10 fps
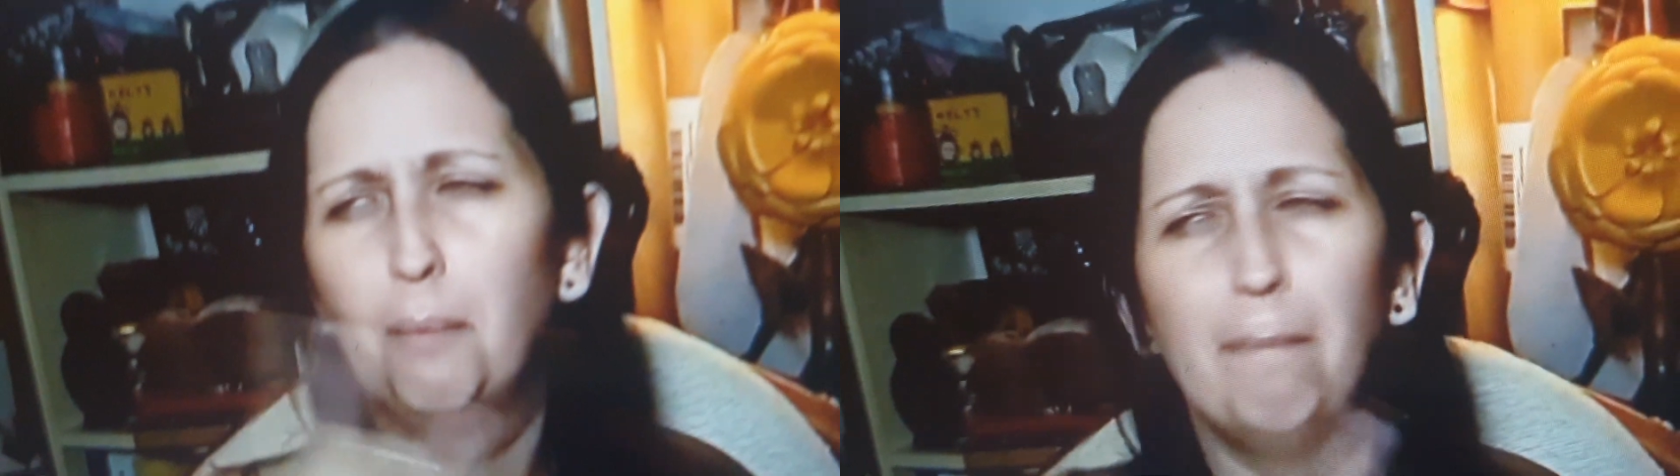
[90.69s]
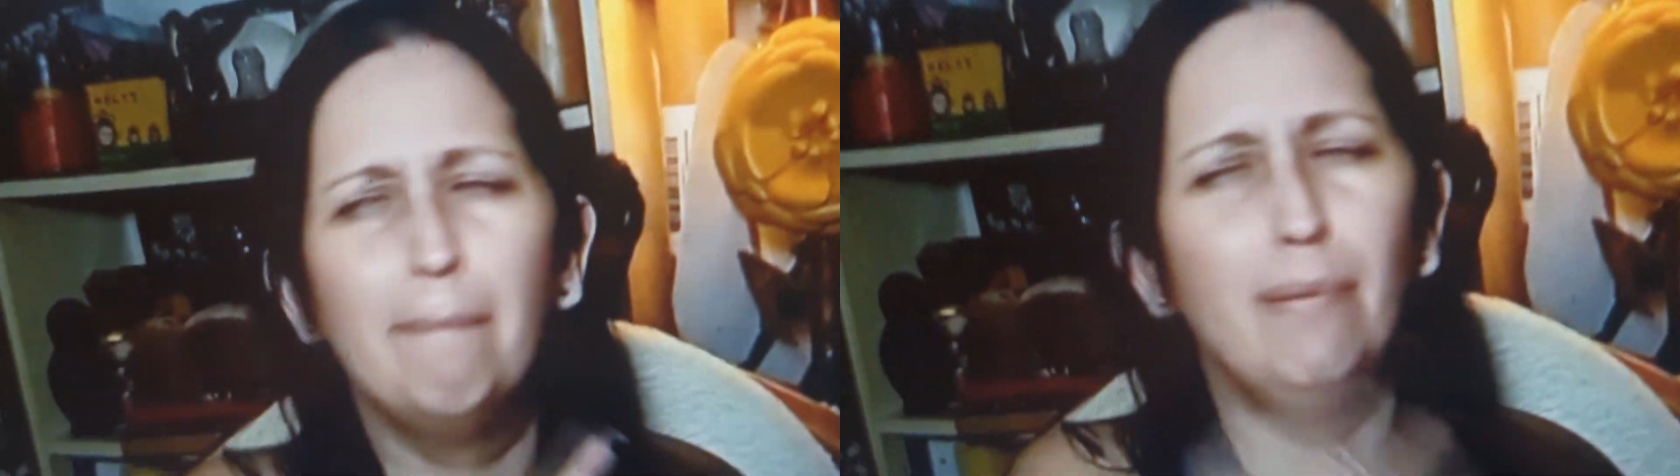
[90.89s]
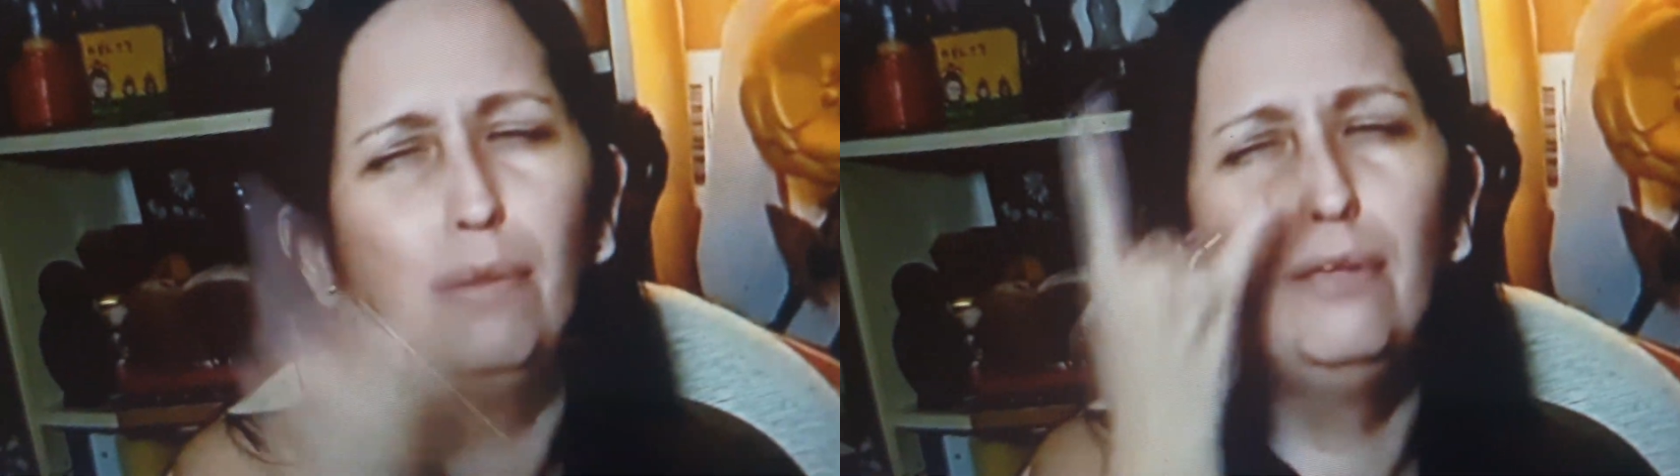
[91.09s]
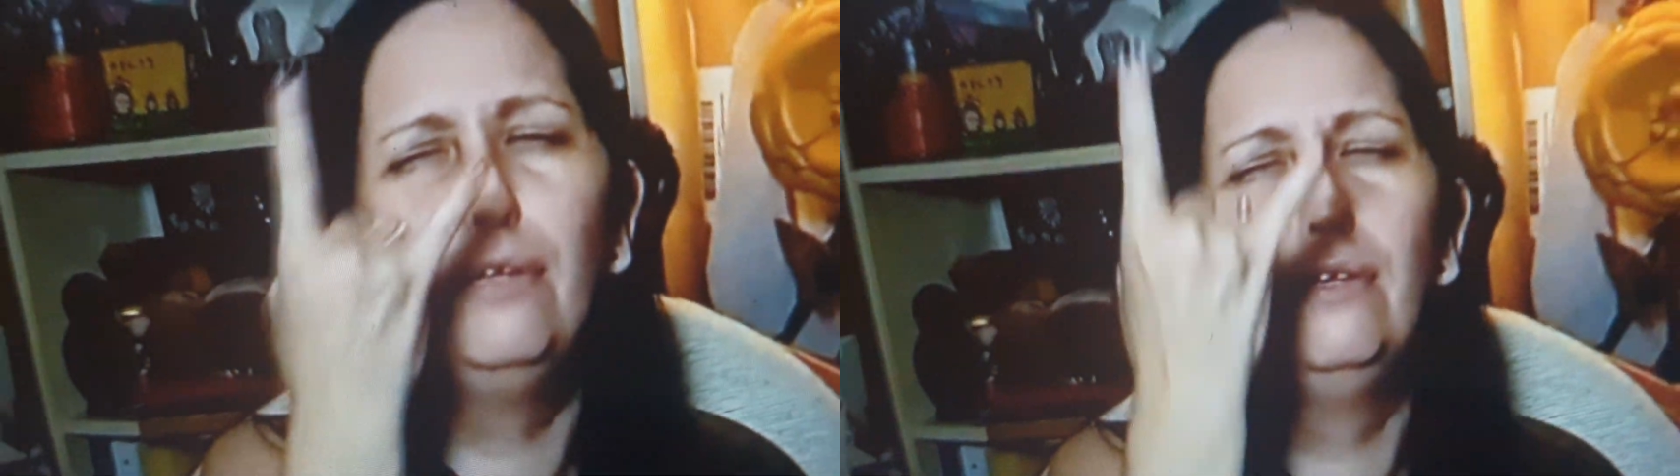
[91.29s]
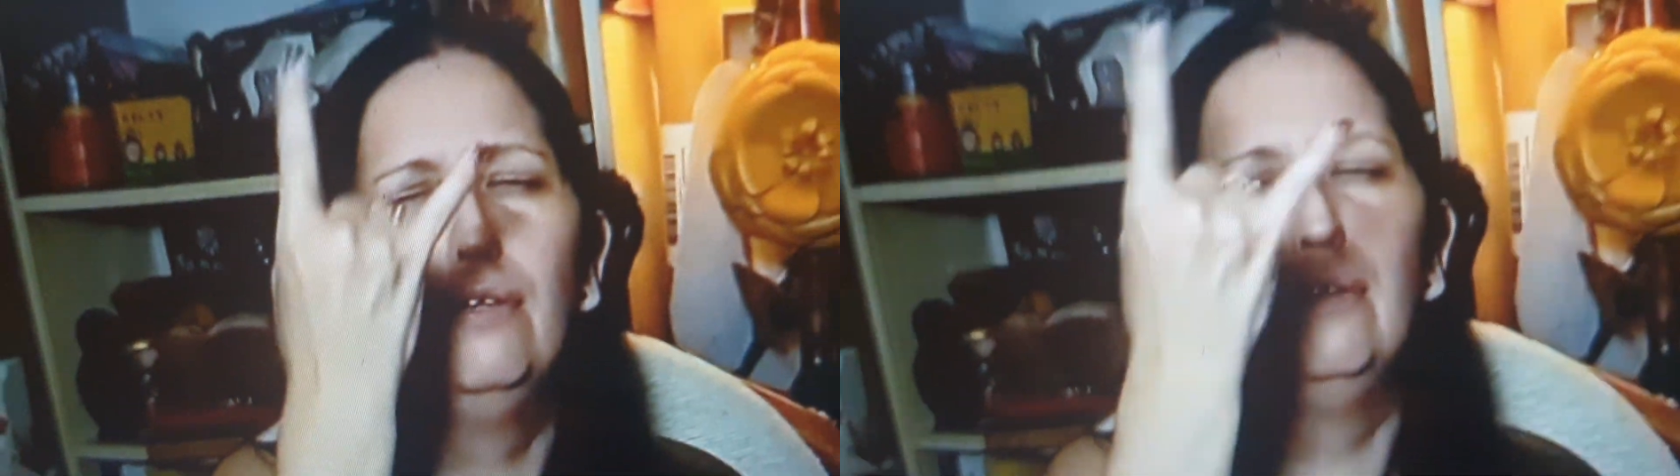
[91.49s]
say?
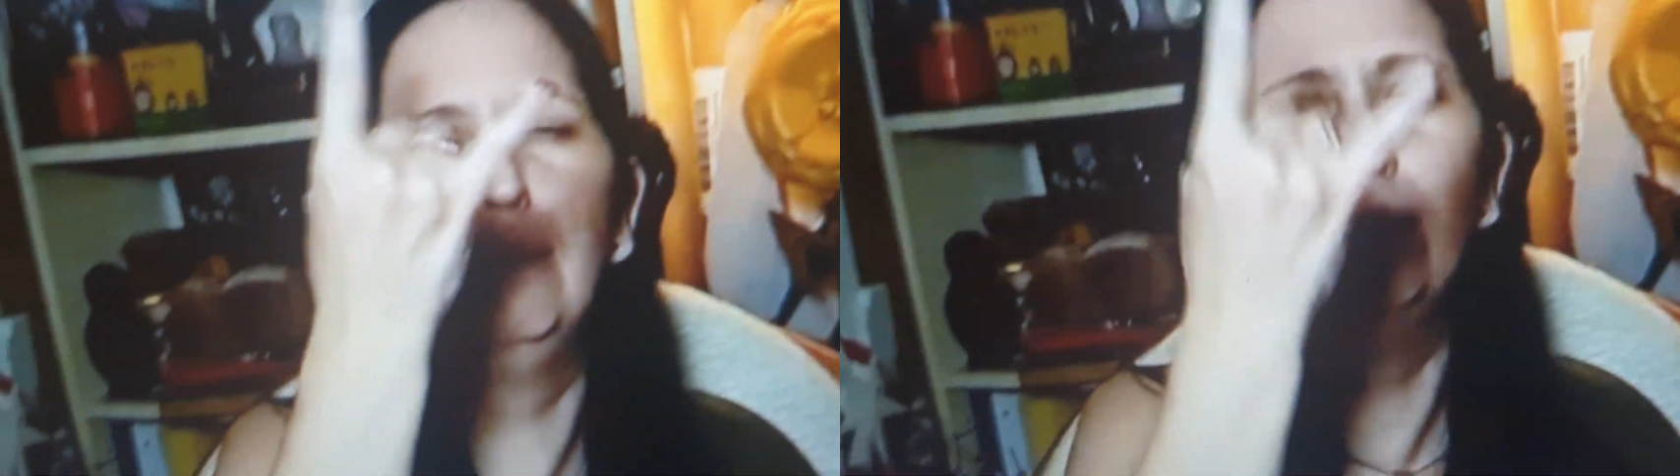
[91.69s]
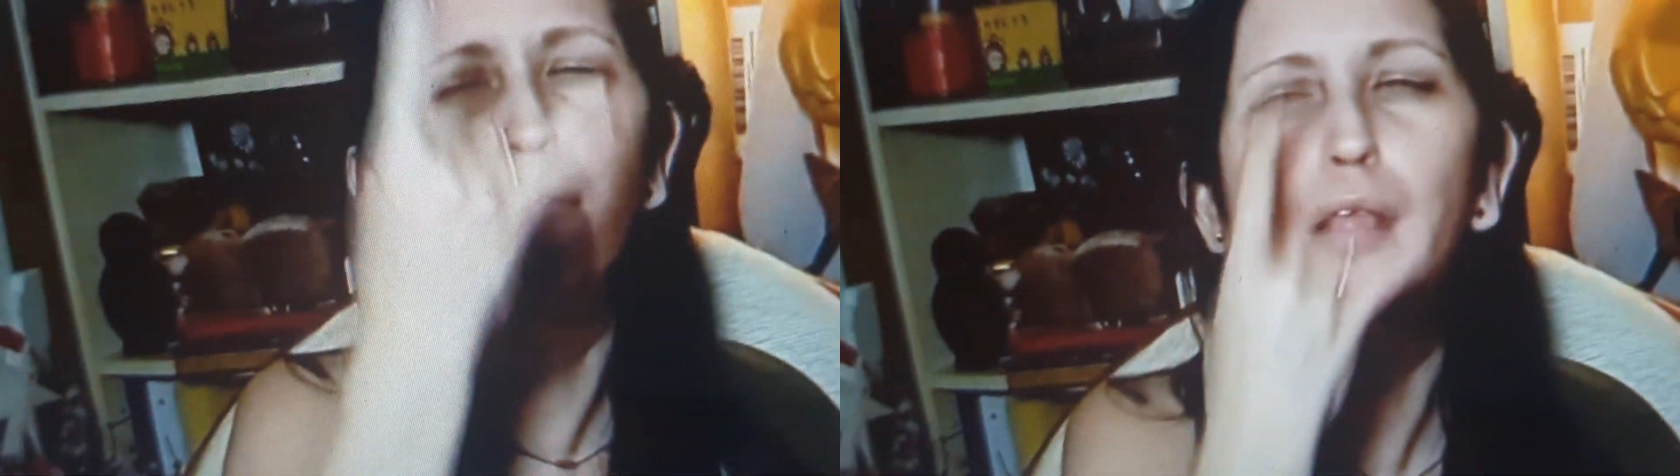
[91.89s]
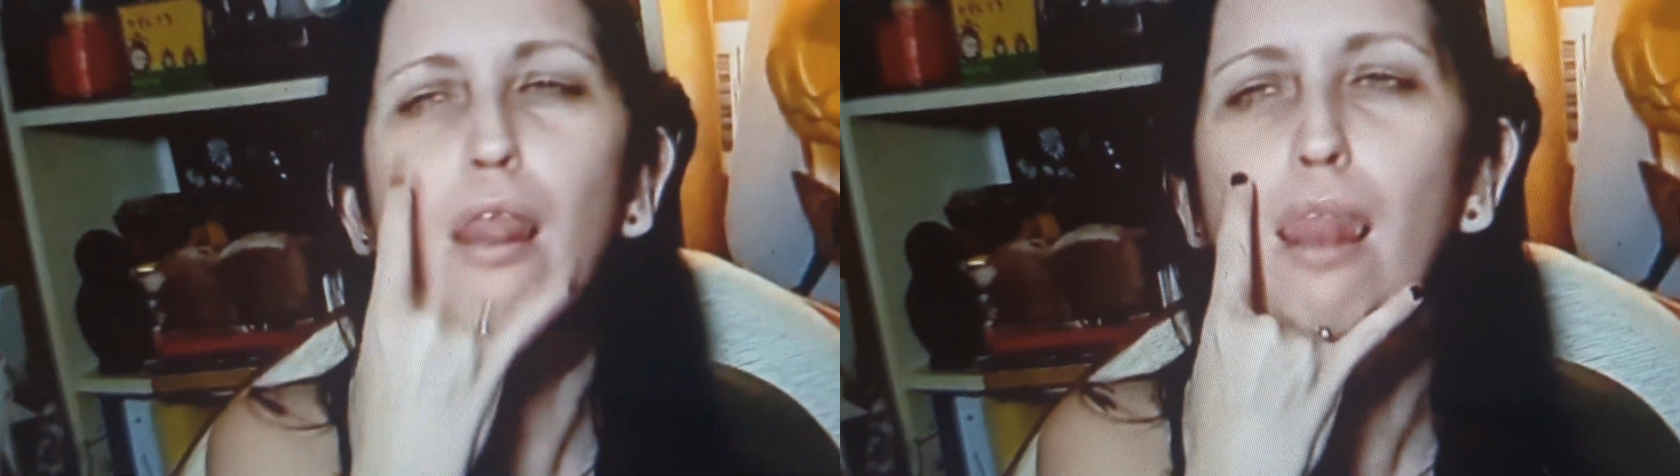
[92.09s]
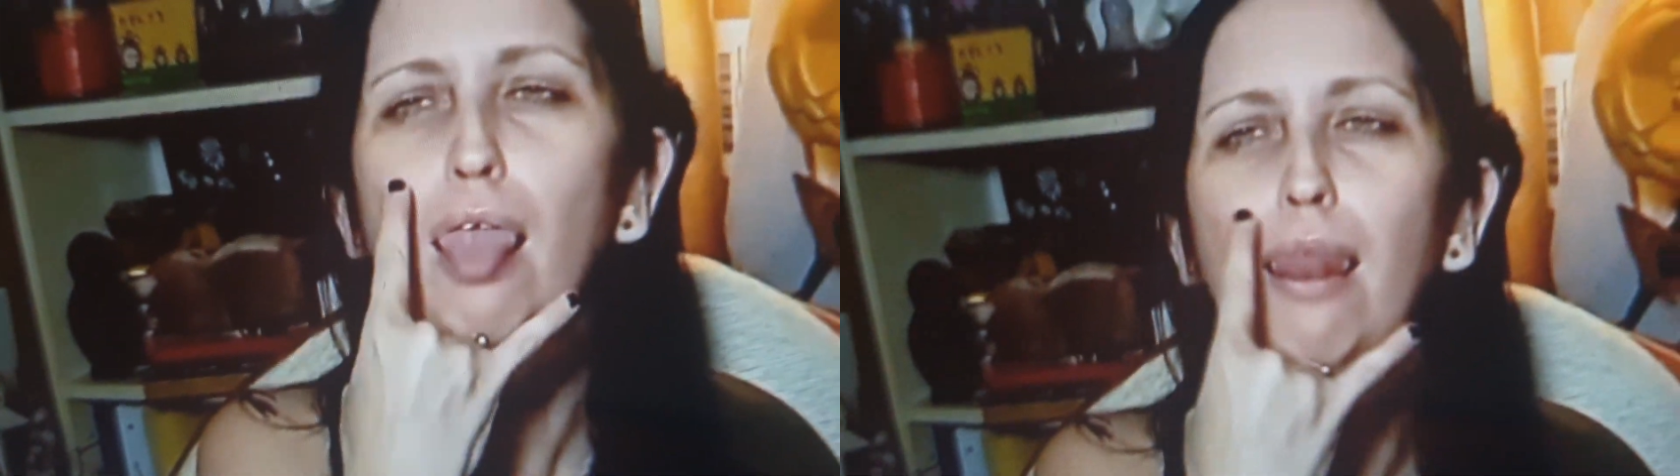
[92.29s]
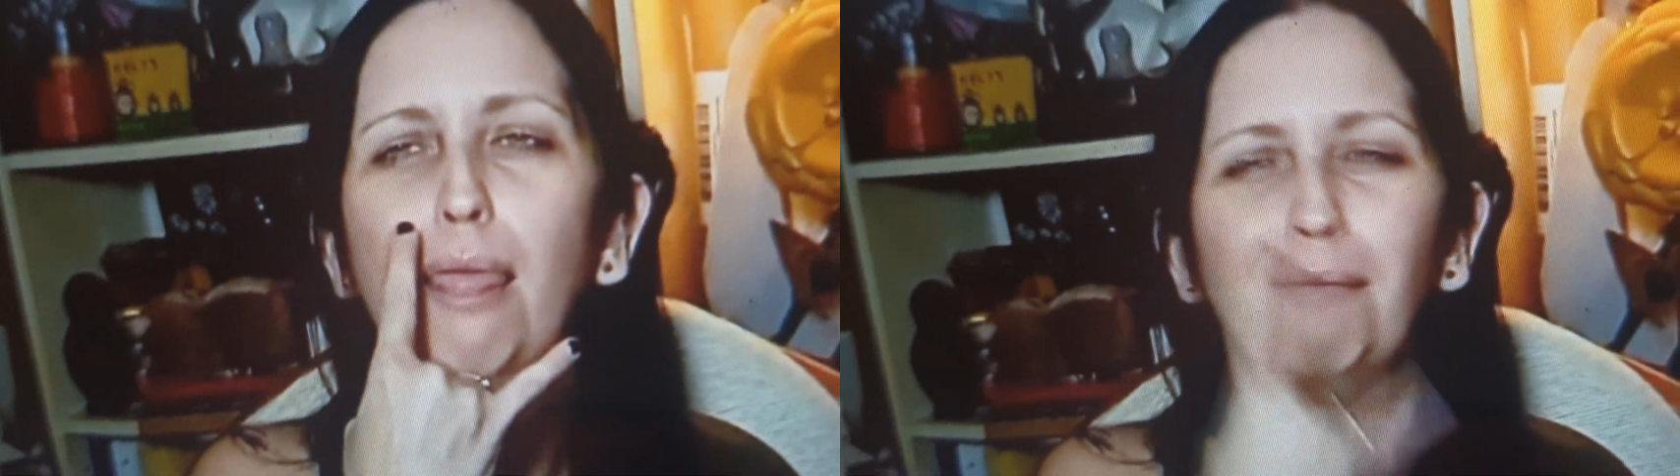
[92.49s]
I just want to also